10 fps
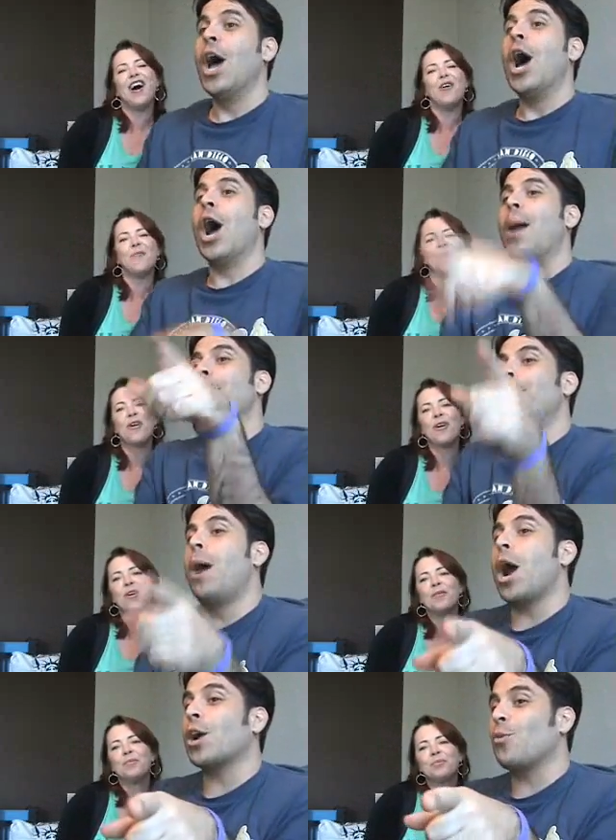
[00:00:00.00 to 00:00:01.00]
All right,
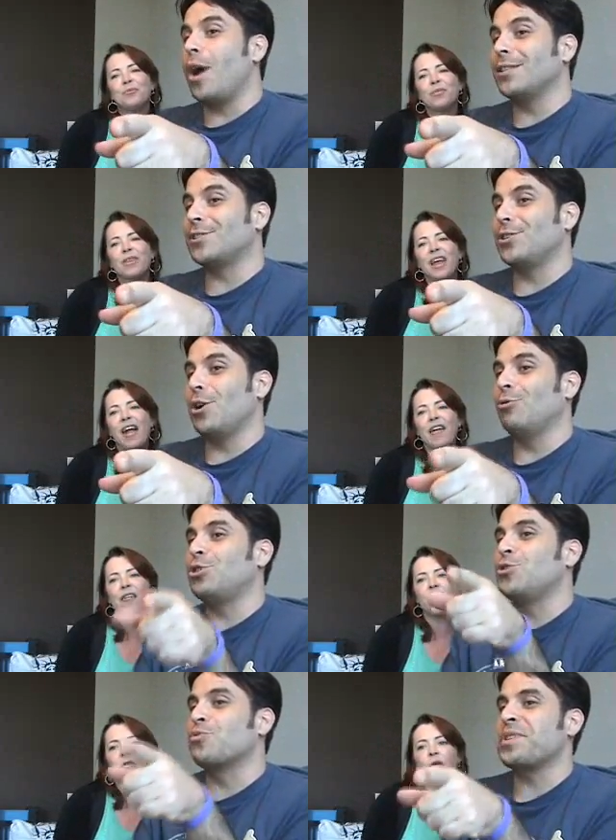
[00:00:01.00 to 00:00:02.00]
Mark wants to
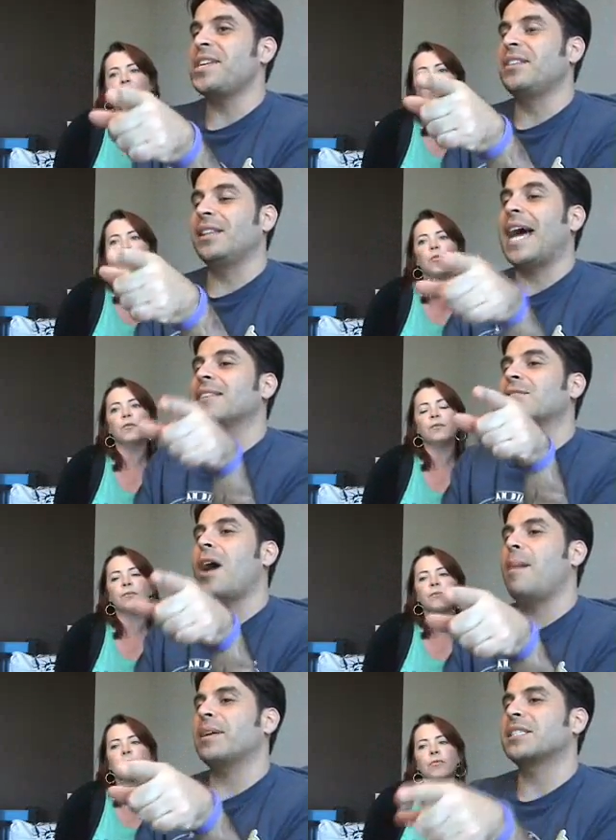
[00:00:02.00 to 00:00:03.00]
know, do you read the
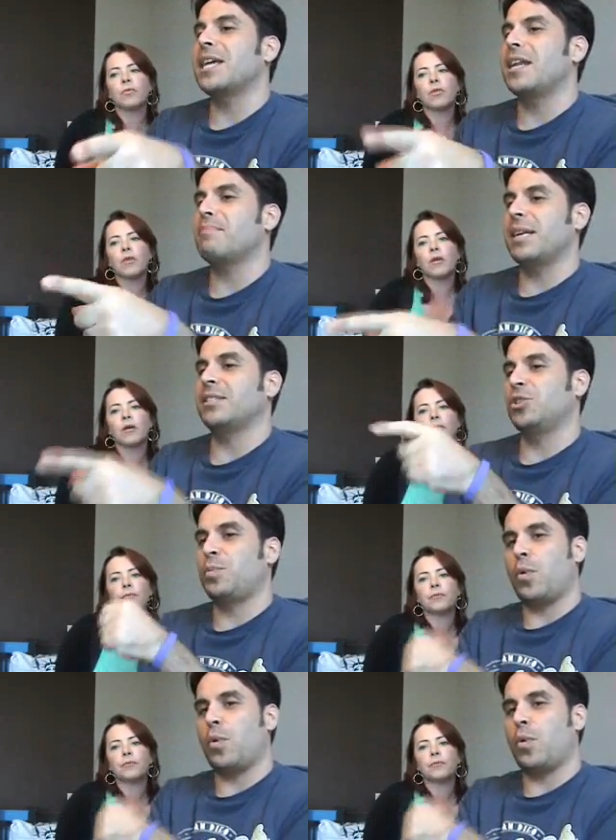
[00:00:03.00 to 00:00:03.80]
Last Comic Standing message